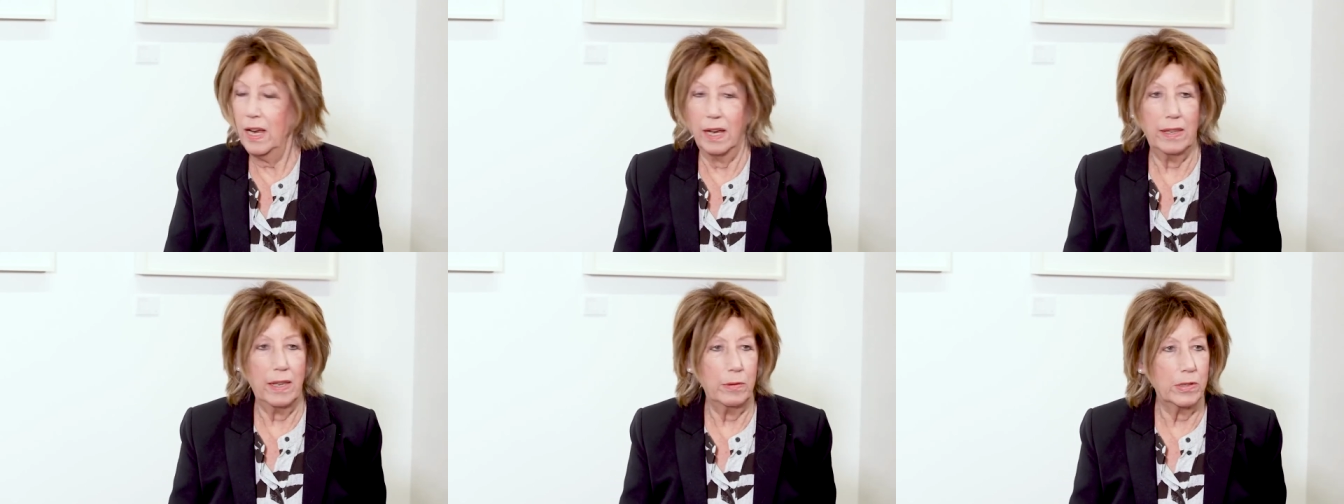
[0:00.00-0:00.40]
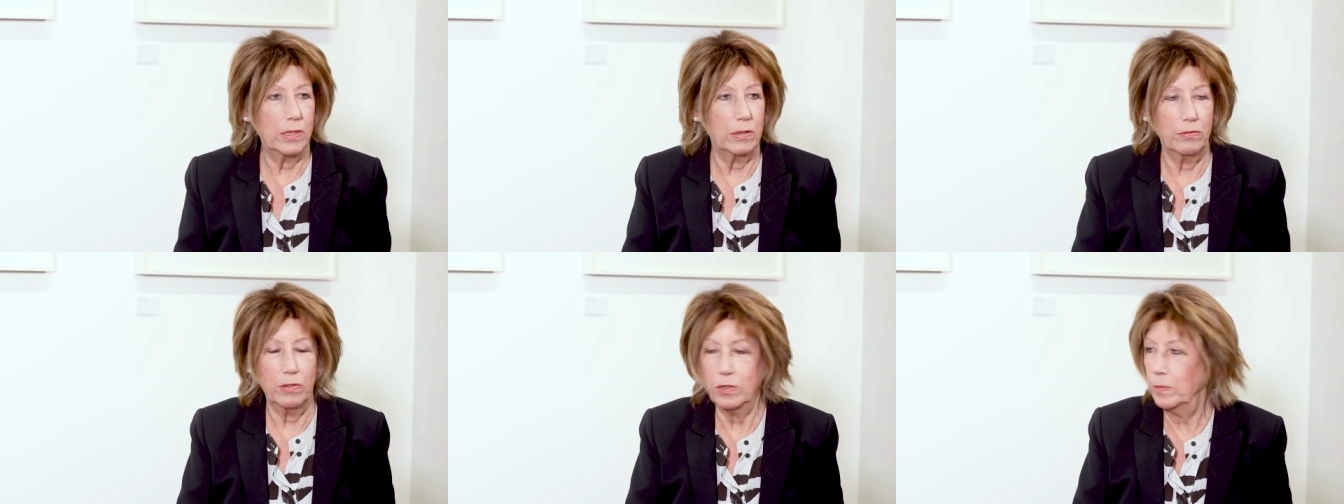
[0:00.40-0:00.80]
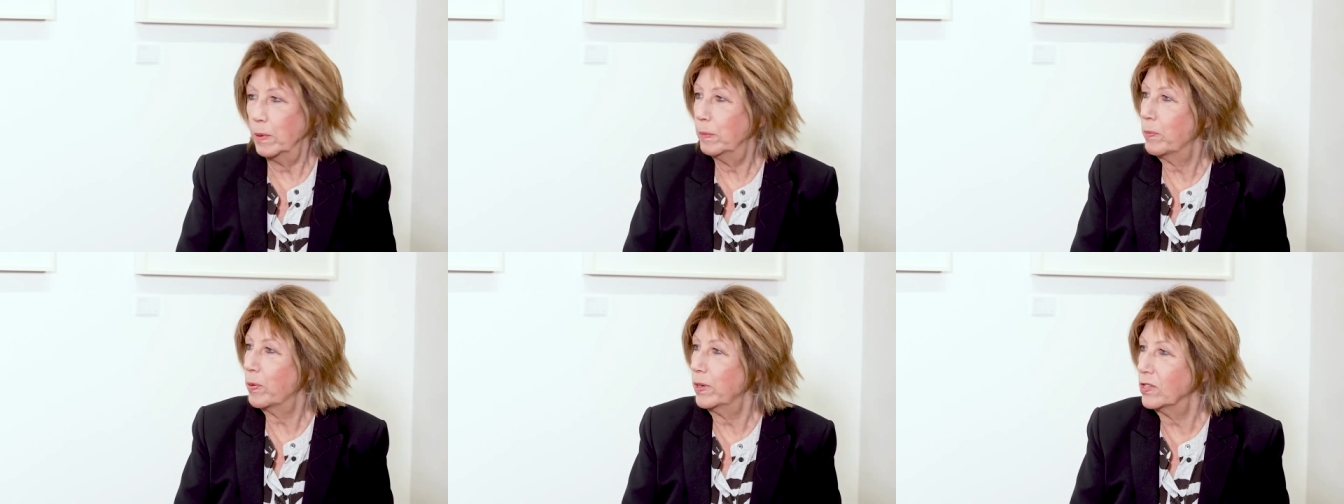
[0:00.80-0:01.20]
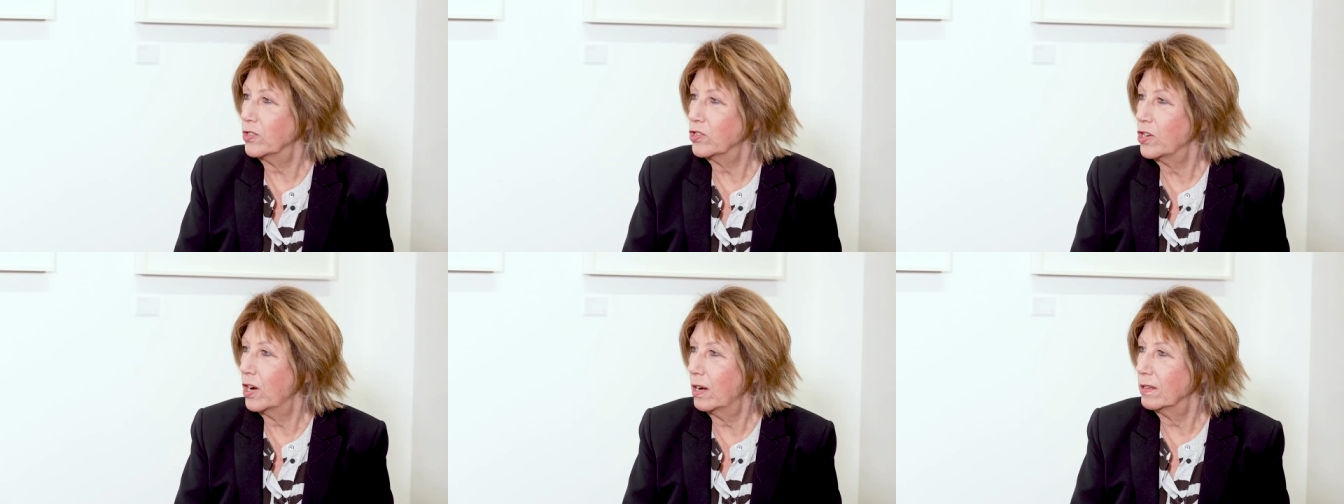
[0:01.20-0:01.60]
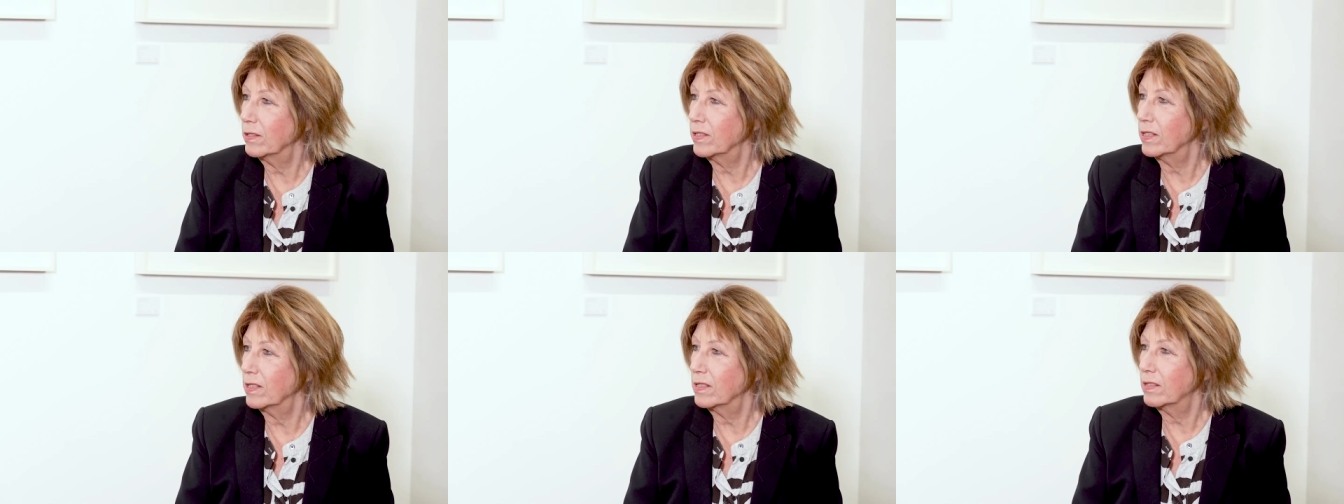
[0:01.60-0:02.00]
And there was the room where Prince
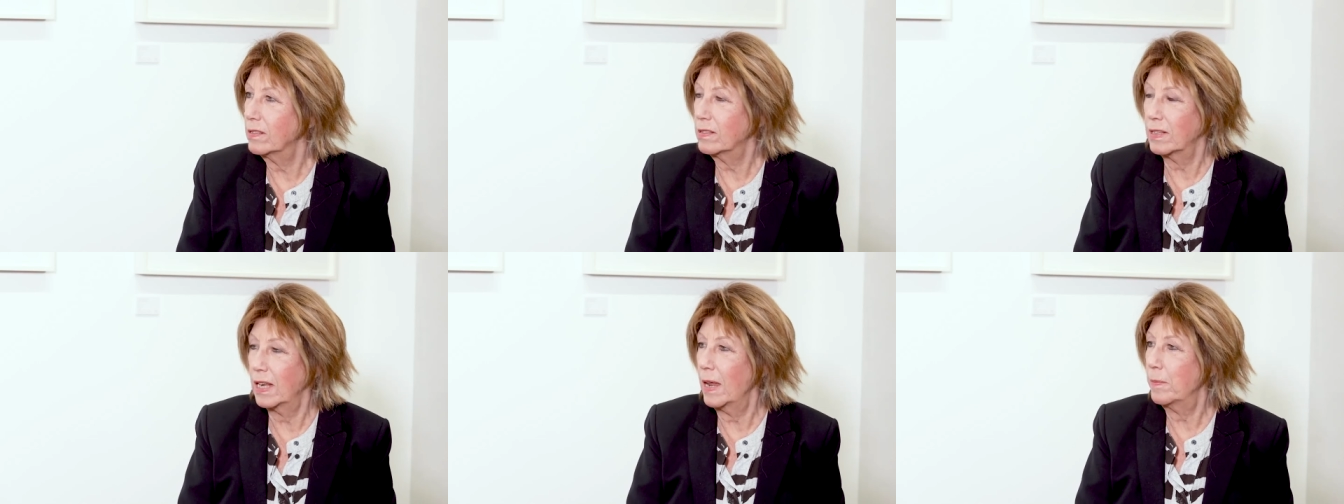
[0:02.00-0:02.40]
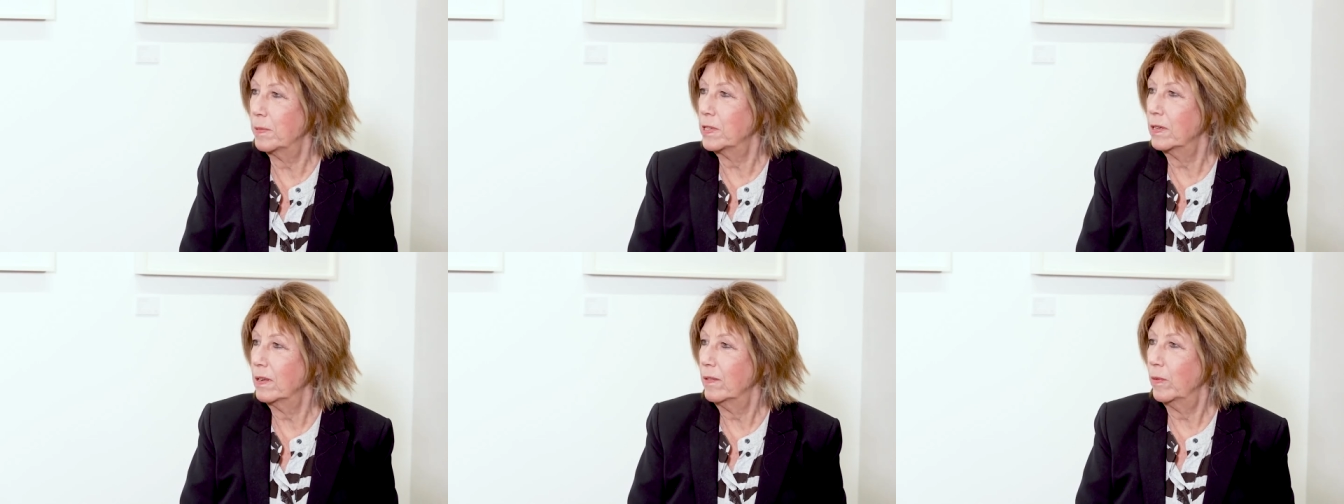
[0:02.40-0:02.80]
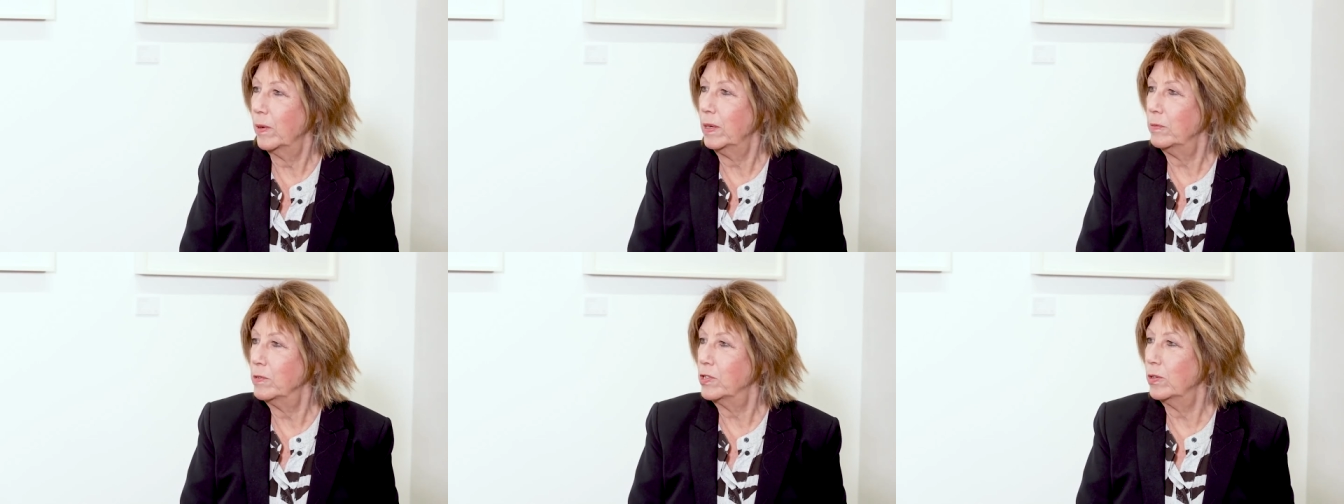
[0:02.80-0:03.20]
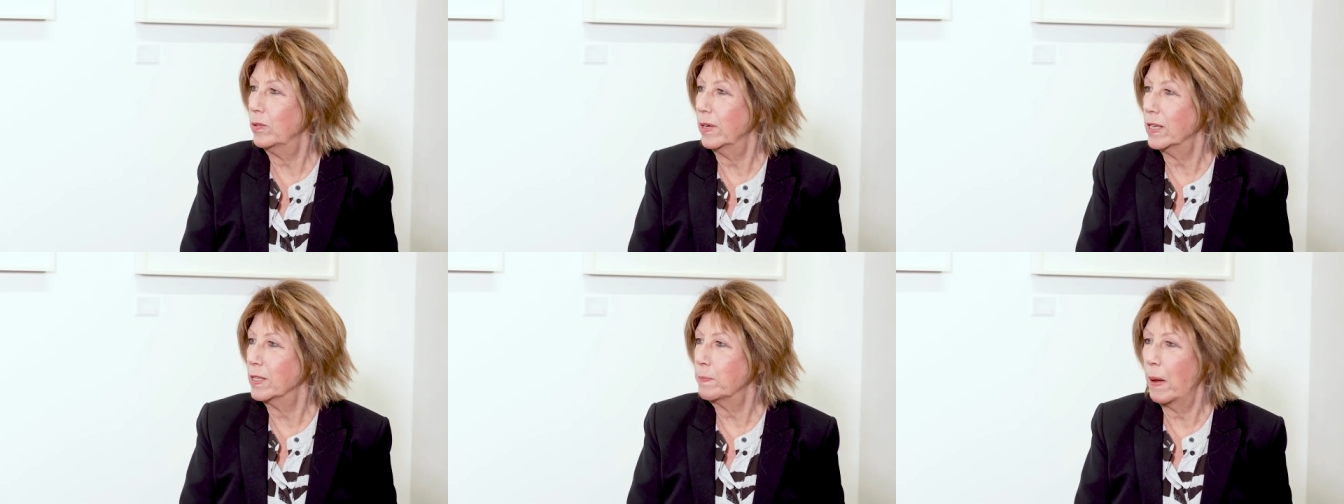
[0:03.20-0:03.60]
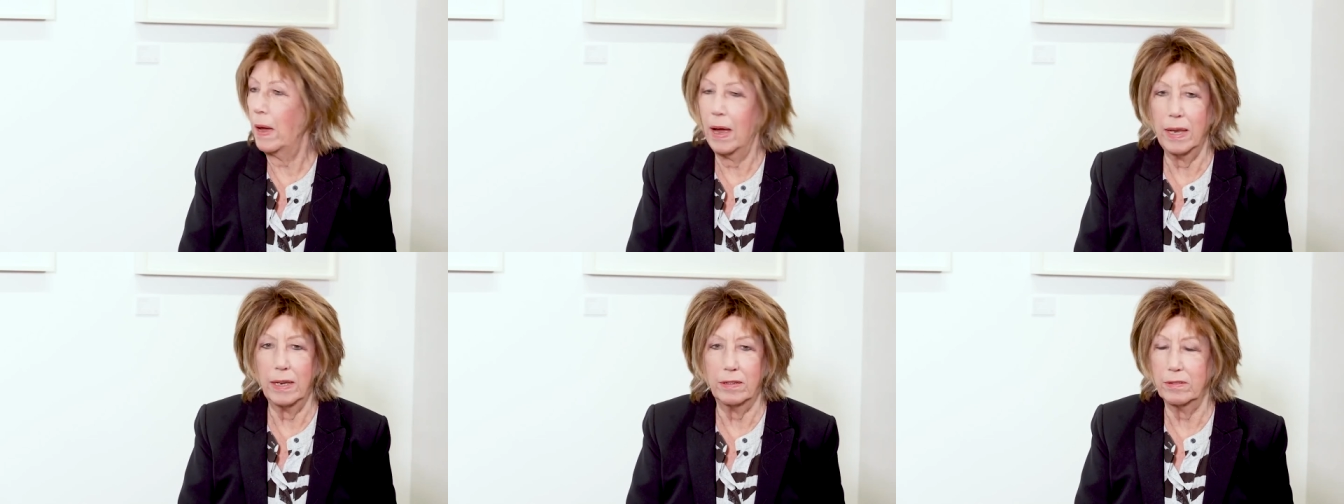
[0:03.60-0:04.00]
Charles had slept when he was doing his
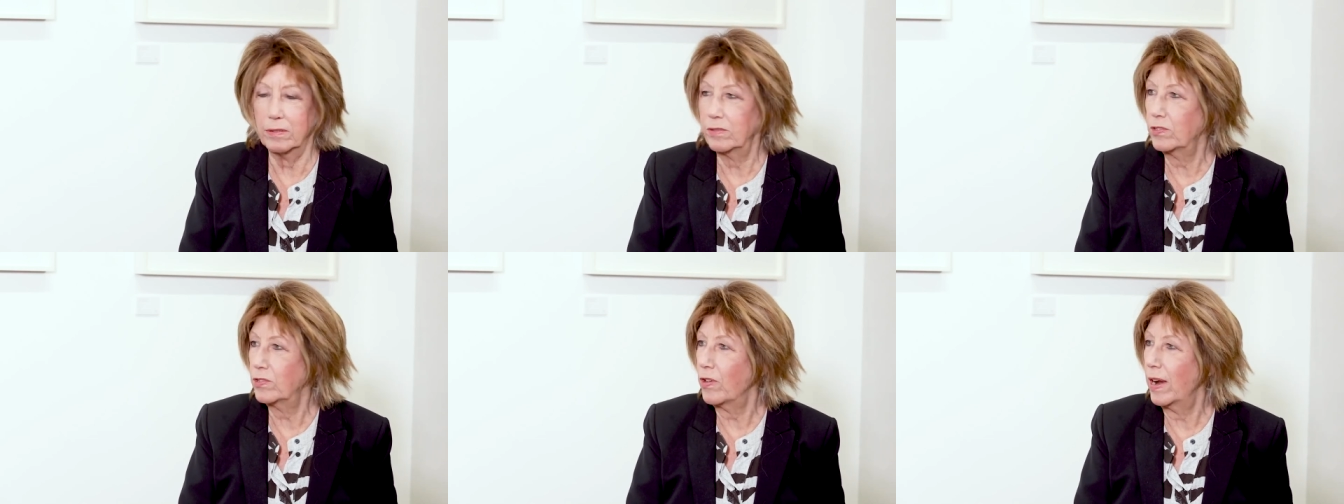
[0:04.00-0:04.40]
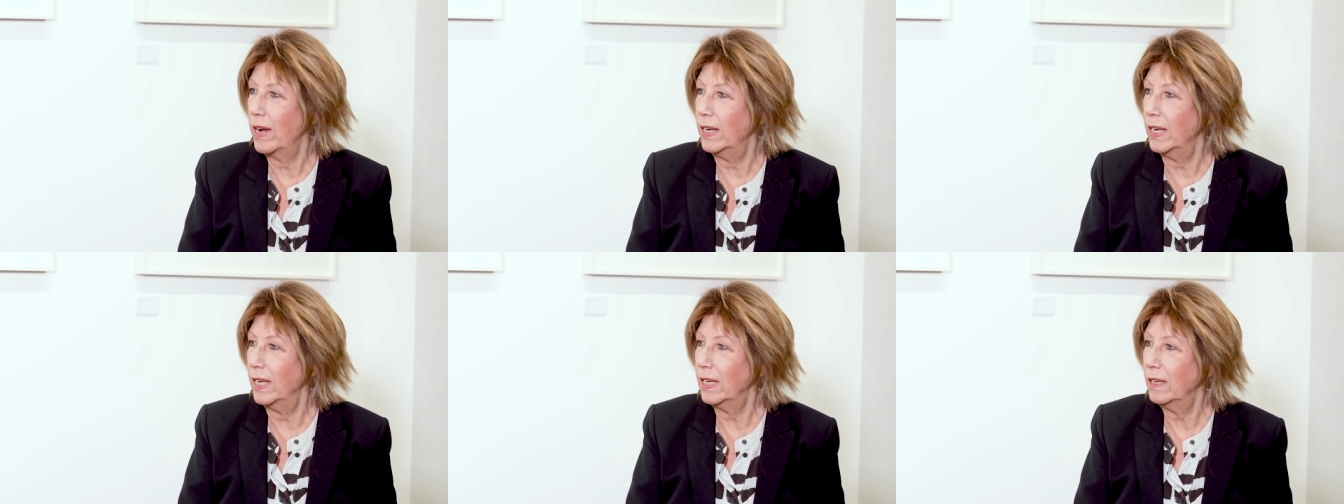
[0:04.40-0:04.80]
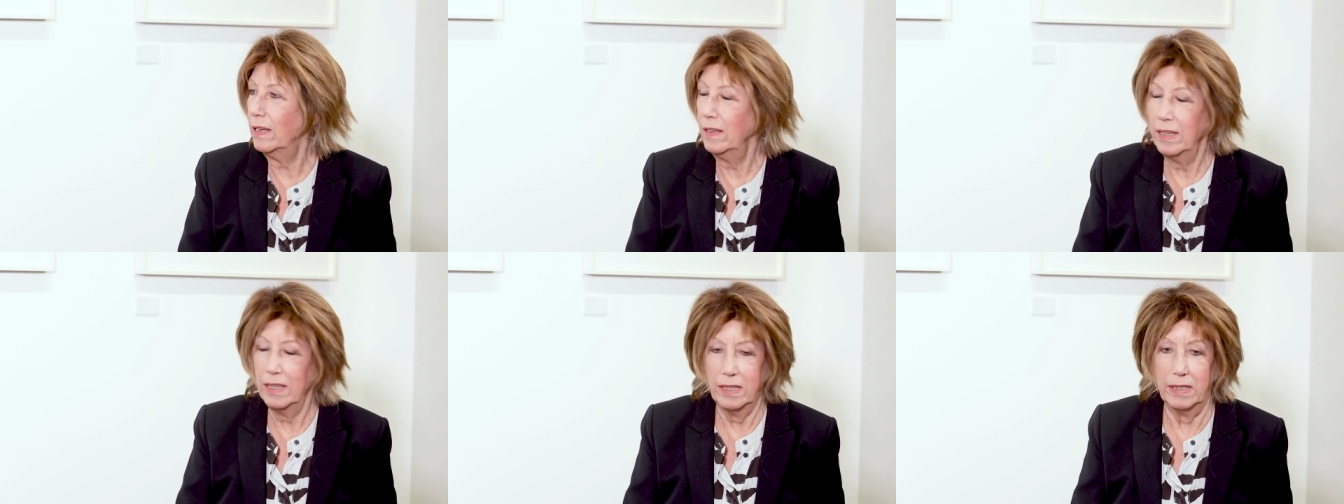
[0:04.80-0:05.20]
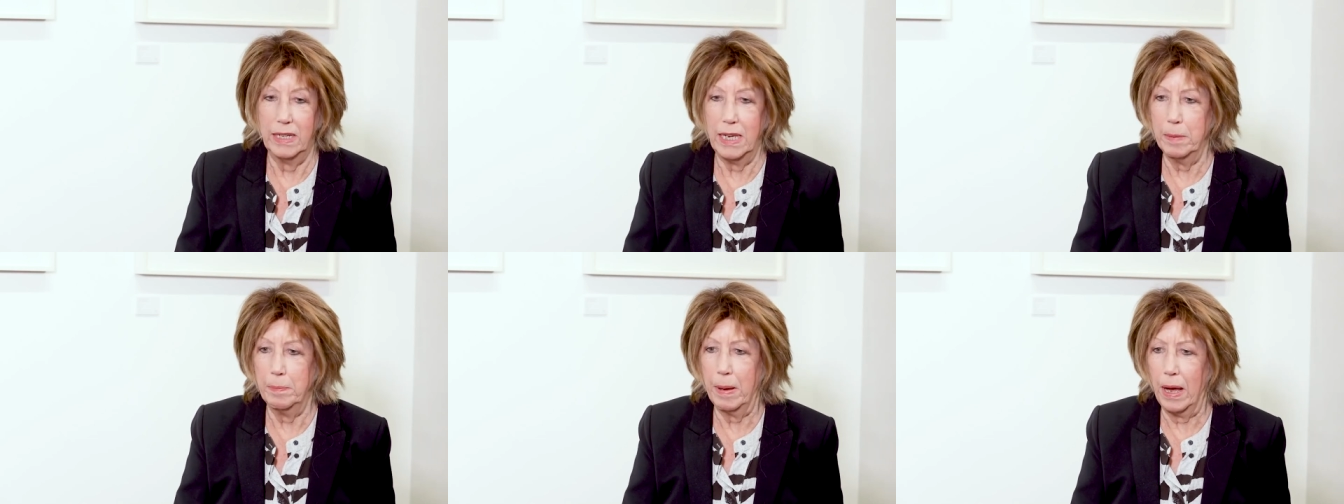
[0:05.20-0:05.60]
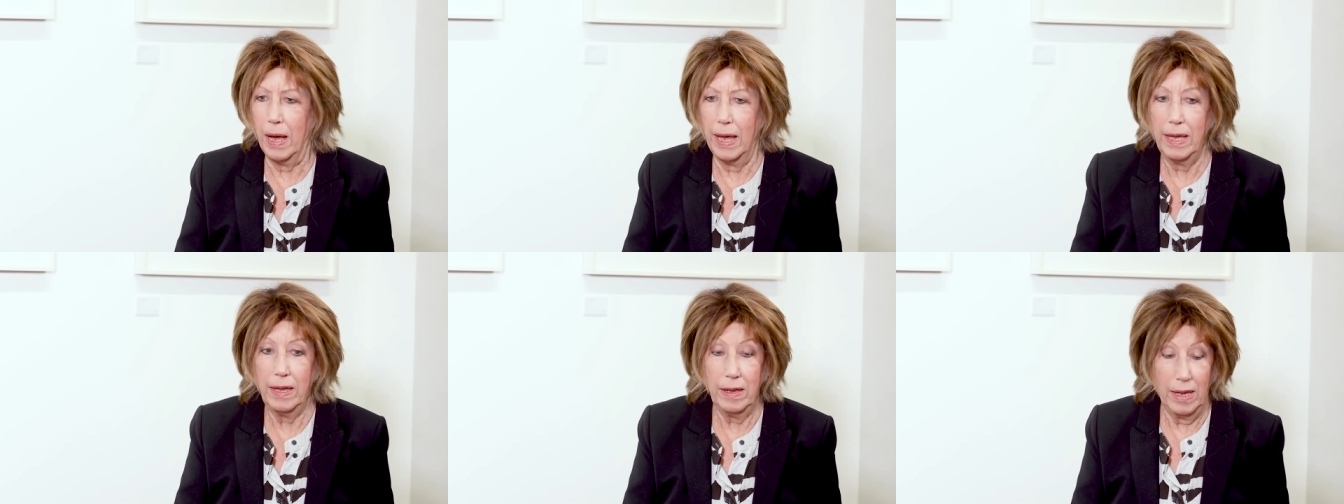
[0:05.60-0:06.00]
pilot training
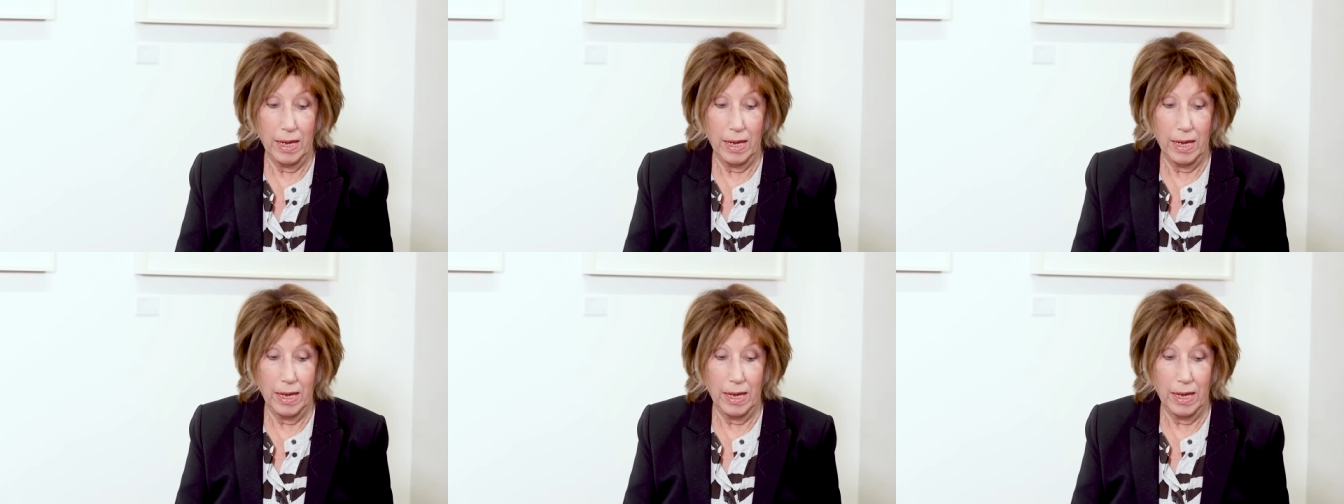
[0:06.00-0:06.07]
nearby.